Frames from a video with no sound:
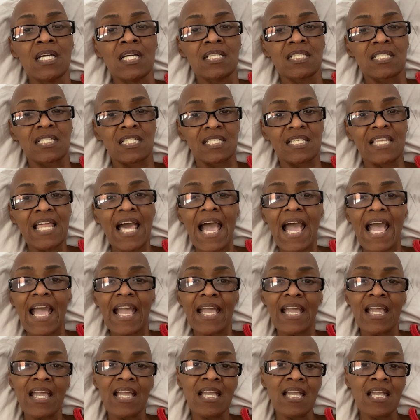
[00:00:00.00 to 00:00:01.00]

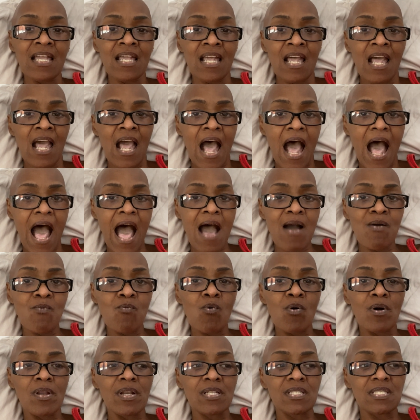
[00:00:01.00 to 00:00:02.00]
today I
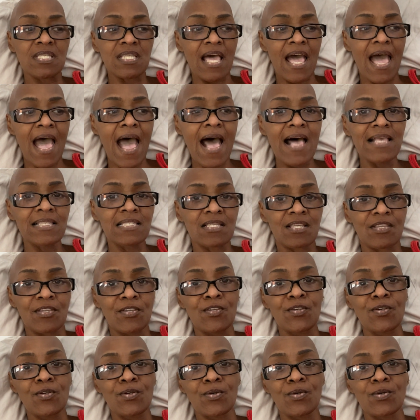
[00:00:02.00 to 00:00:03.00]
wanted to ask
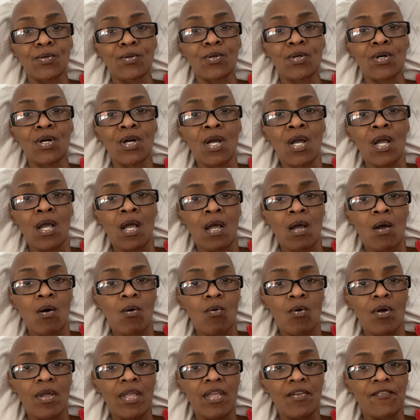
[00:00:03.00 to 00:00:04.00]
you,
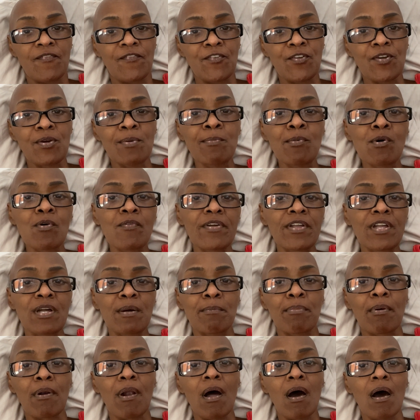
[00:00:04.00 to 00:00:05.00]
if you're moving
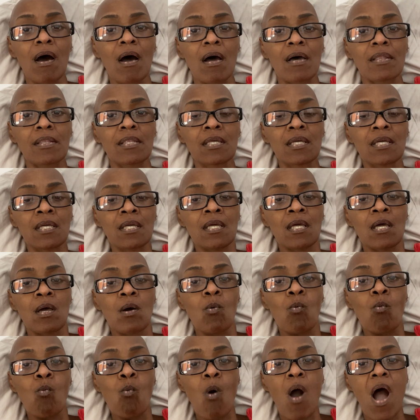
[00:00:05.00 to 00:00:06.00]
abroad,
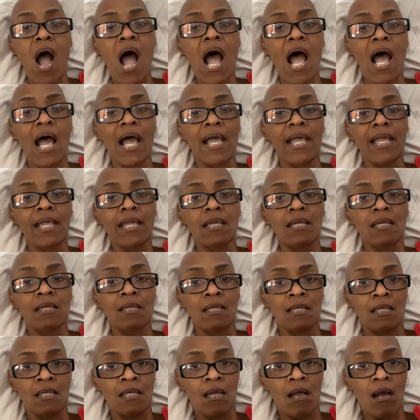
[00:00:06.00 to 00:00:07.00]
why
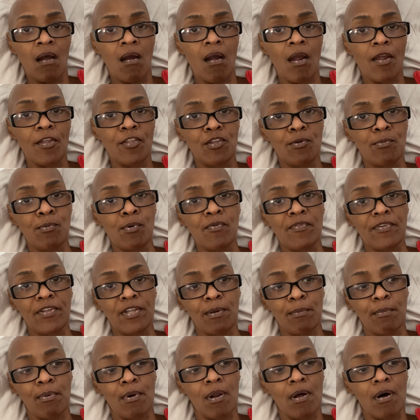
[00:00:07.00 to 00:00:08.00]
are you moving
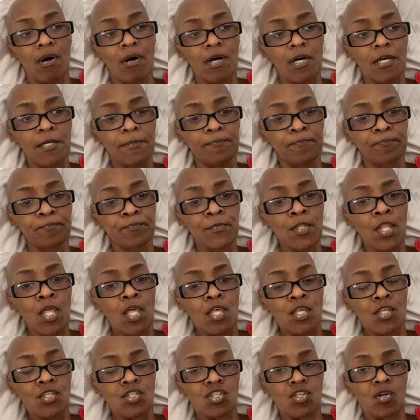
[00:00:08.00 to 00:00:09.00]
abroad?
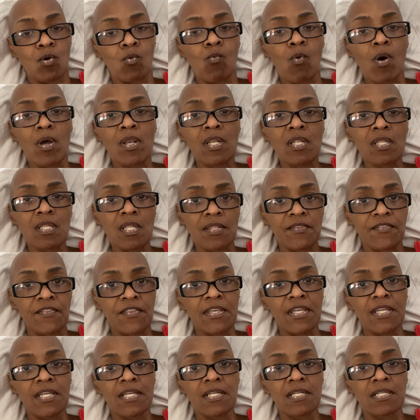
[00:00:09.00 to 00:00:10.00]
So one of the
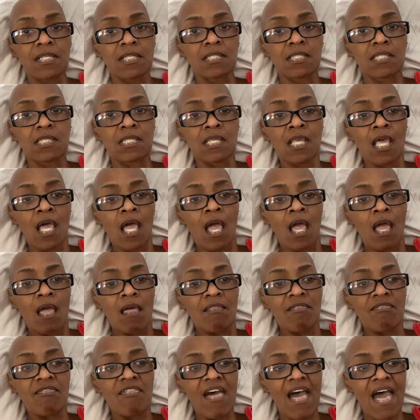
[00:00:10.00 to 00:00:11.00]
things
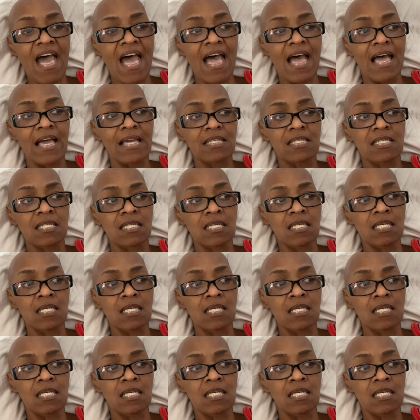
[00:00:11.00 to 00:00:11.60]
that